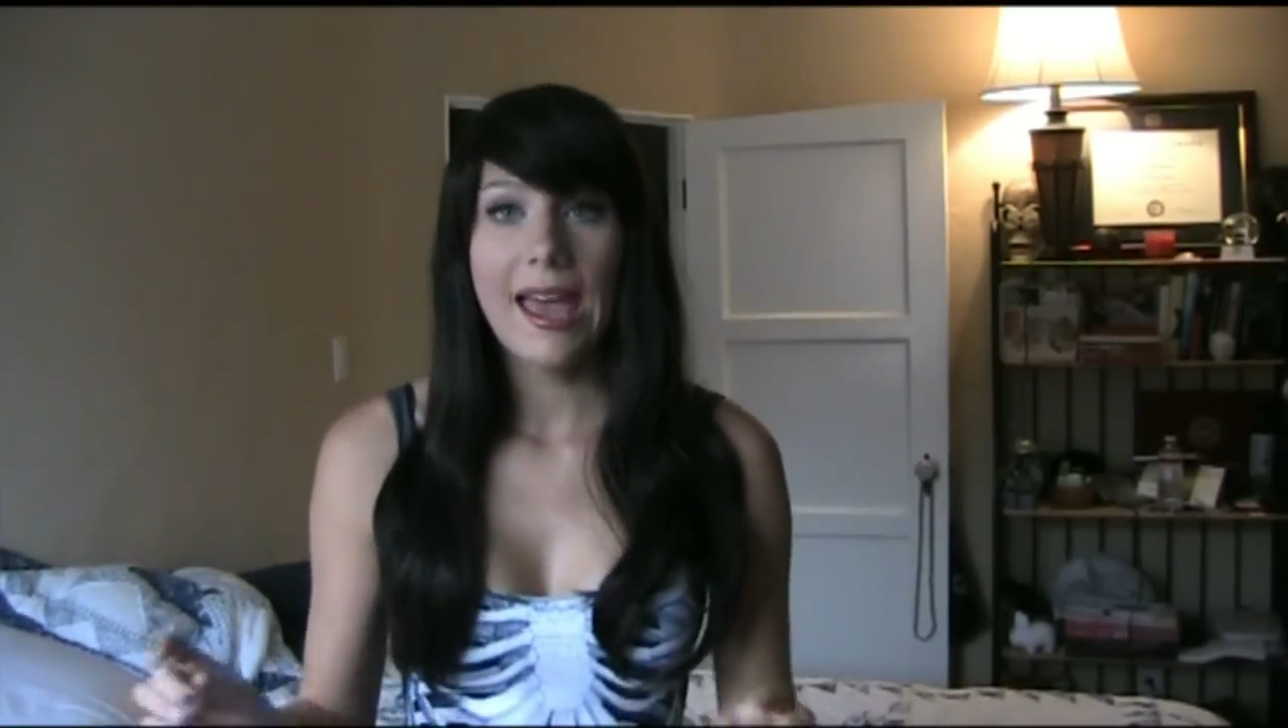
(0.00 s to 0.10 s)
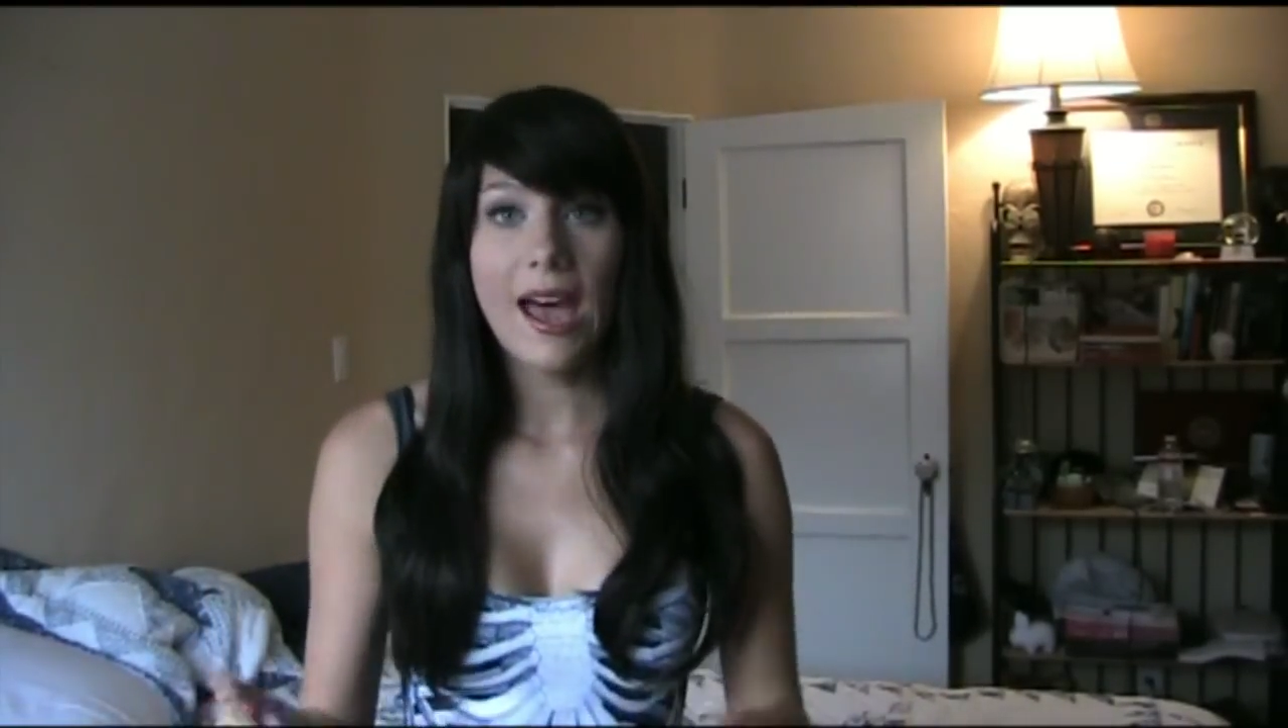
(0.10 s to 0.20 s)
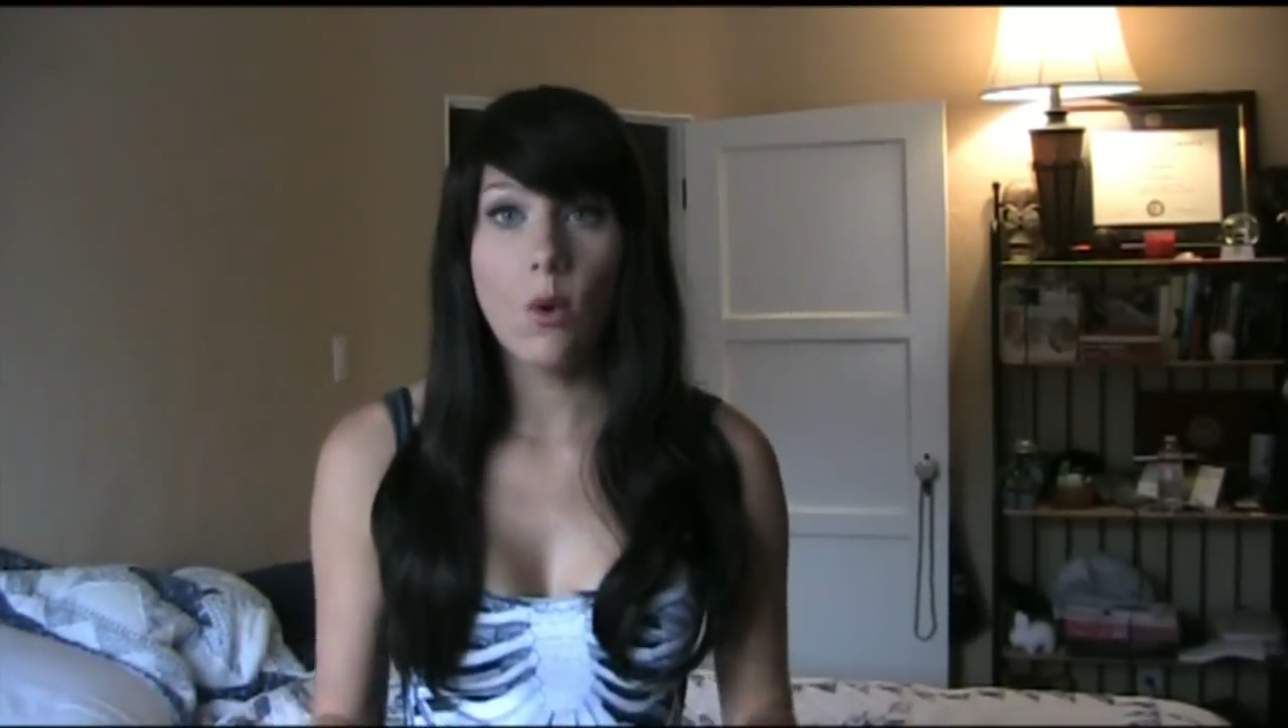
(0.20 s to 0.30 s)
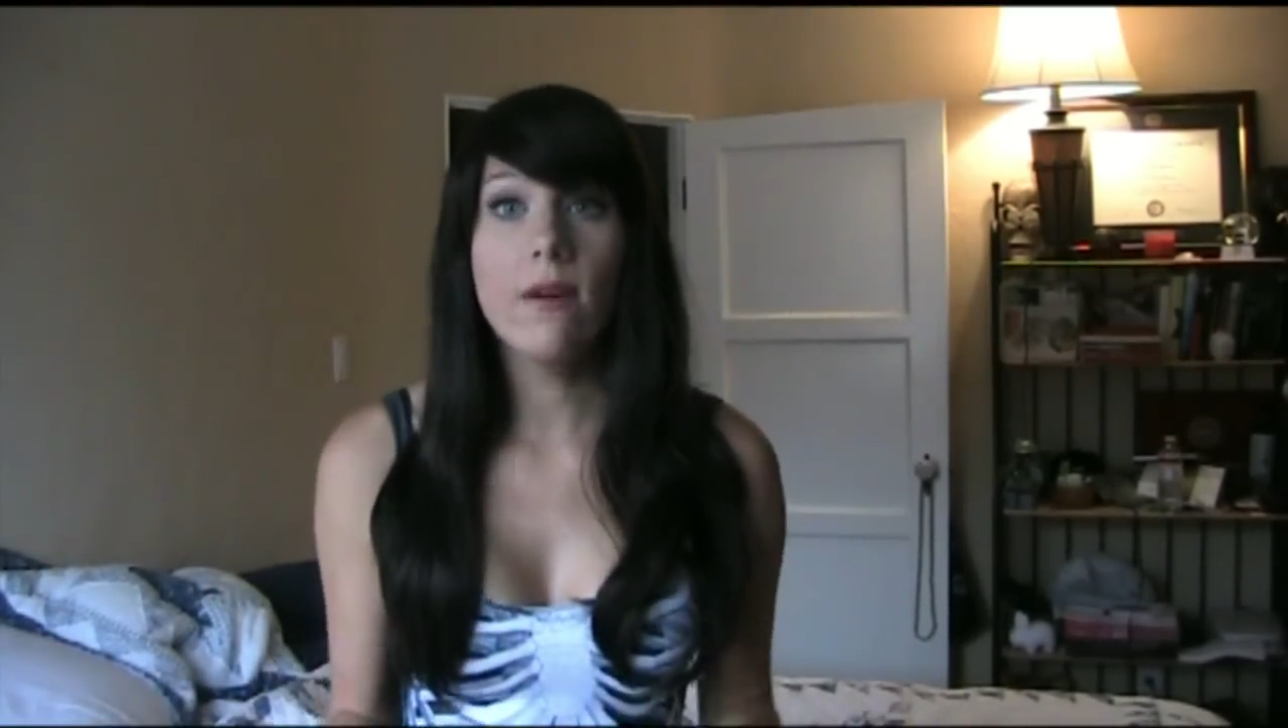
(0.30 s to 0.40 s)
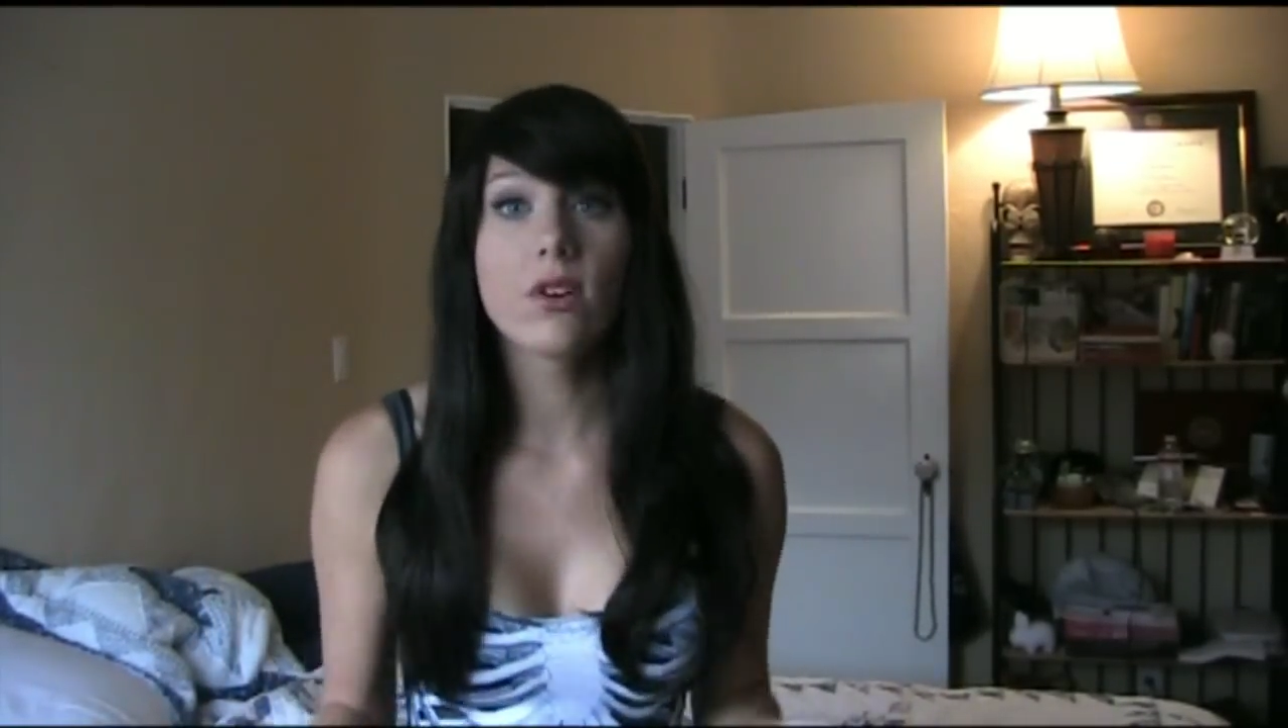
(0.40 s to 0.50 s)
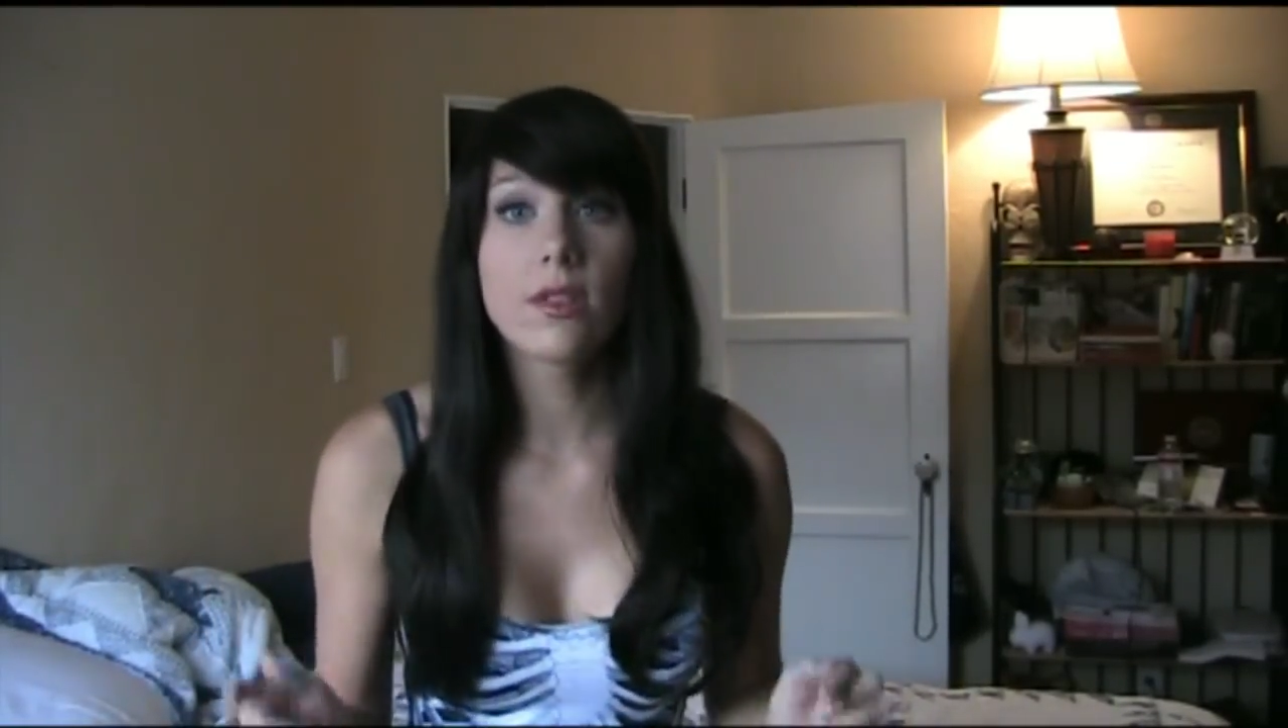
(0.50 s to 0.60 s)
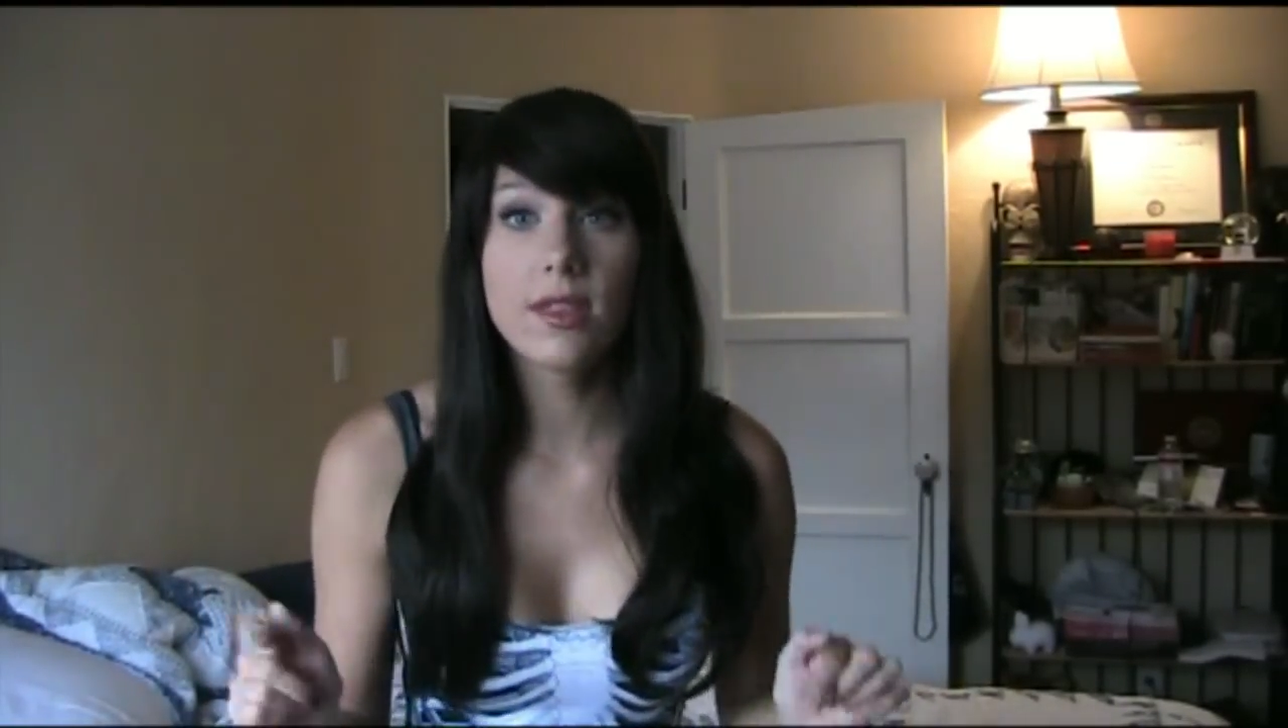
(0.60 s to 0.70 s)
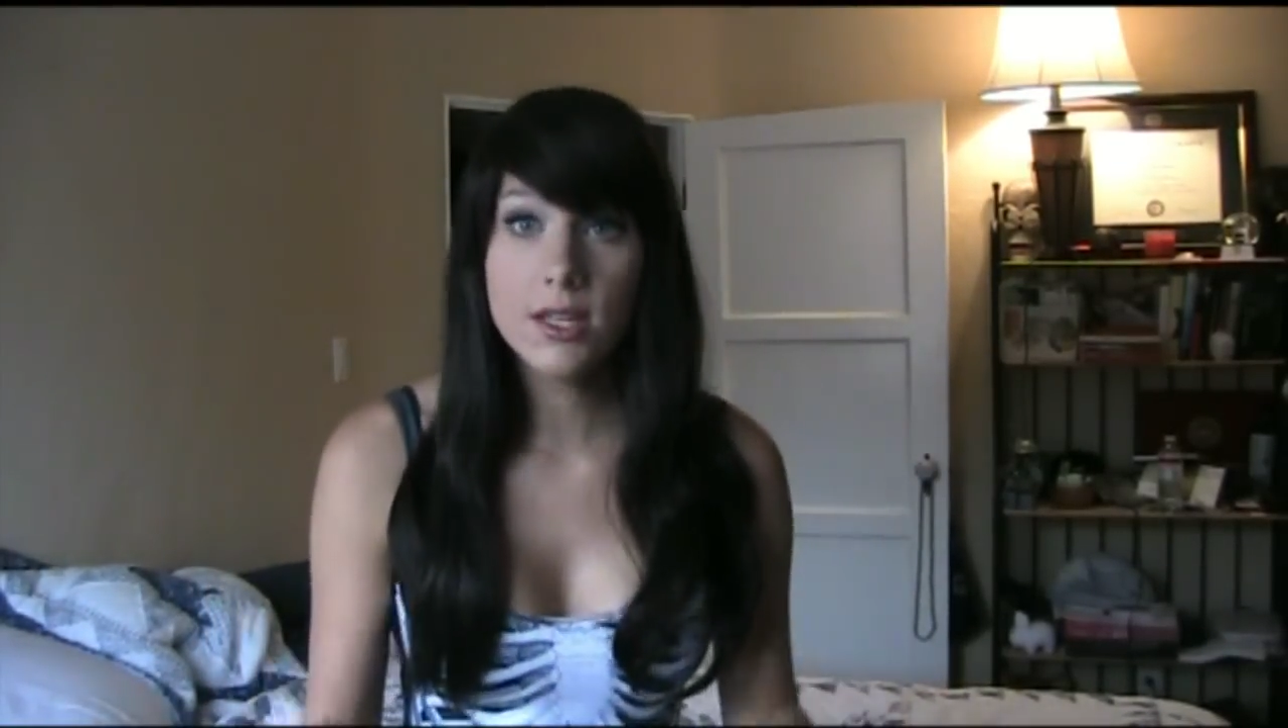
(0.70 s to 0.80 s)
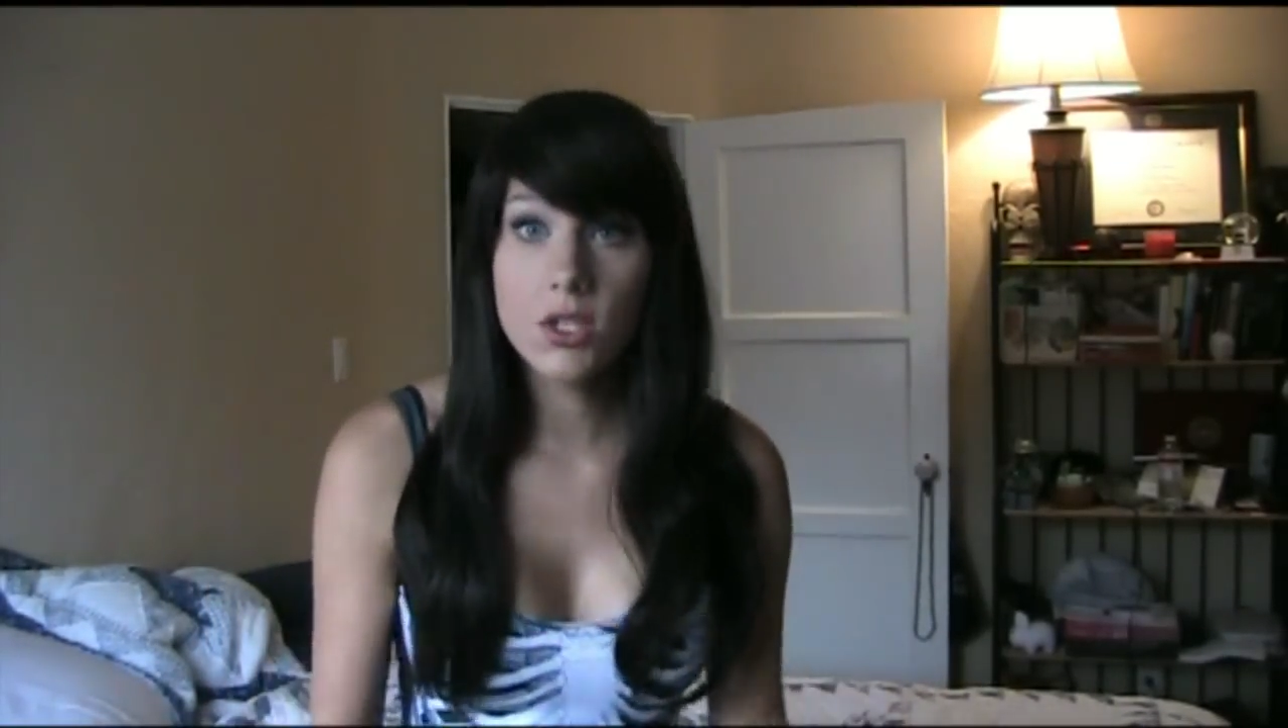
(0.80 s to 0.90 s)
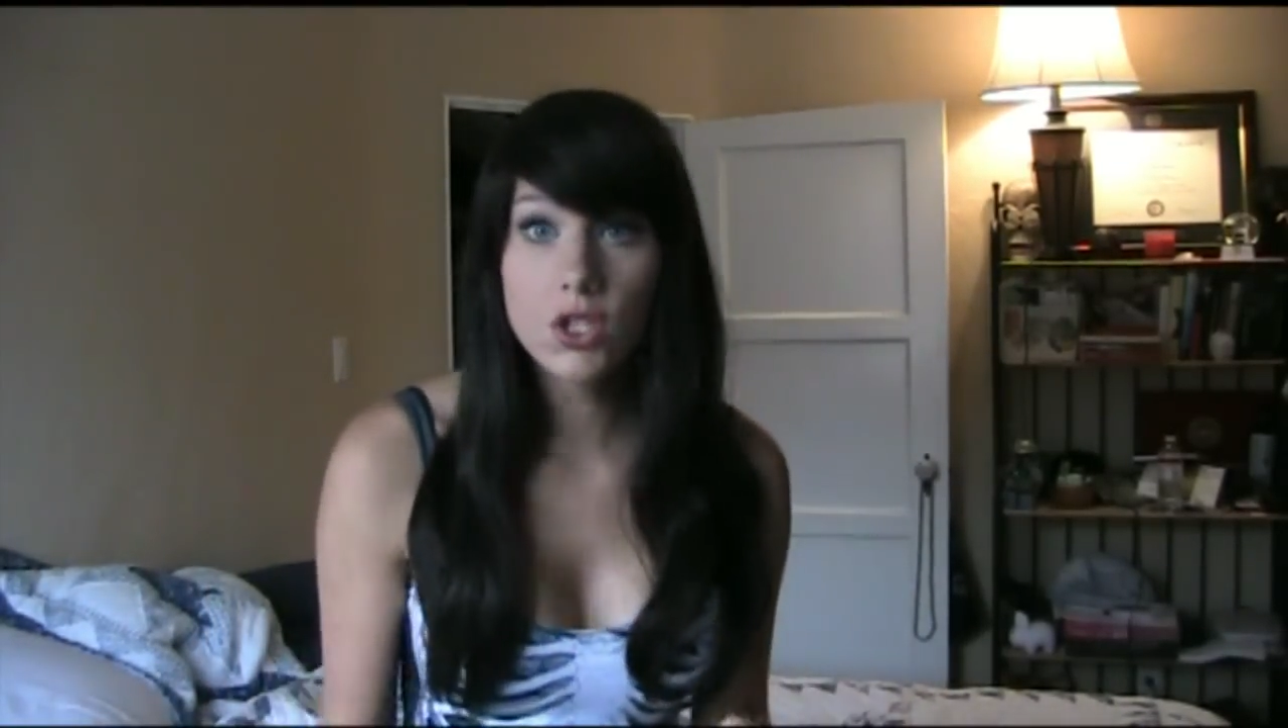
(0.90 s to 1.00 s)
However,
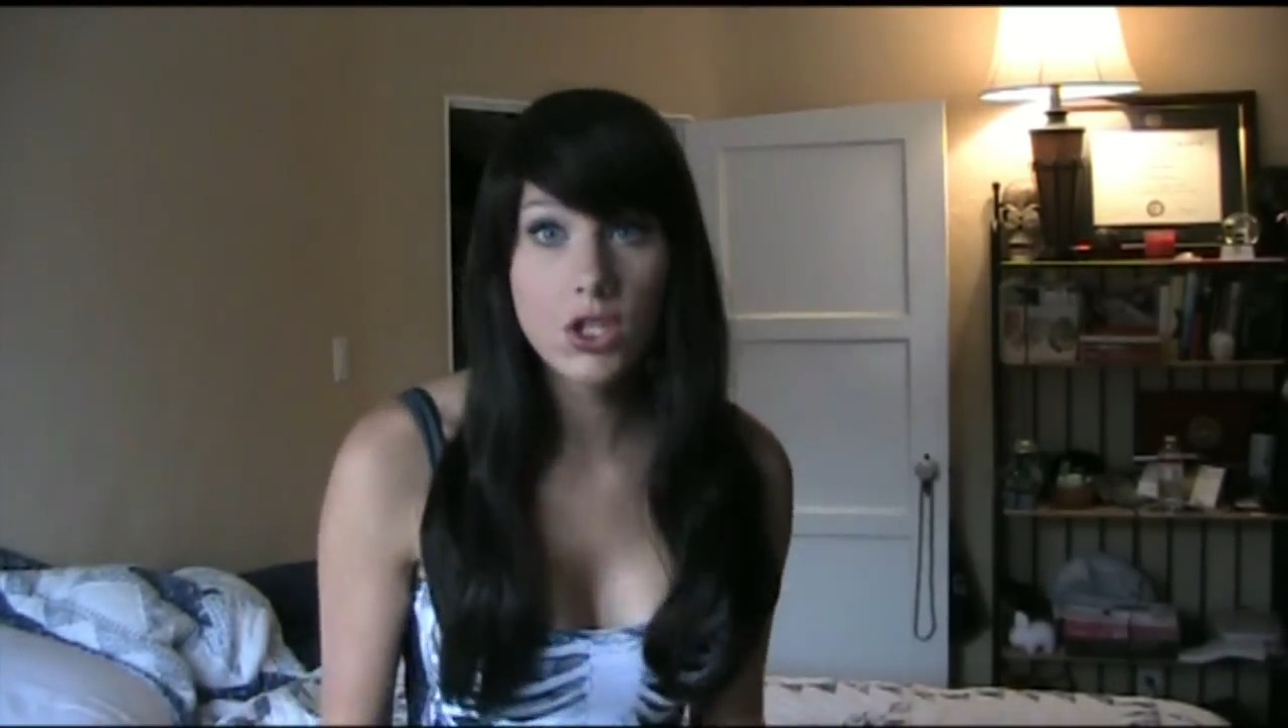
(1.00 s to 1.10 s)
this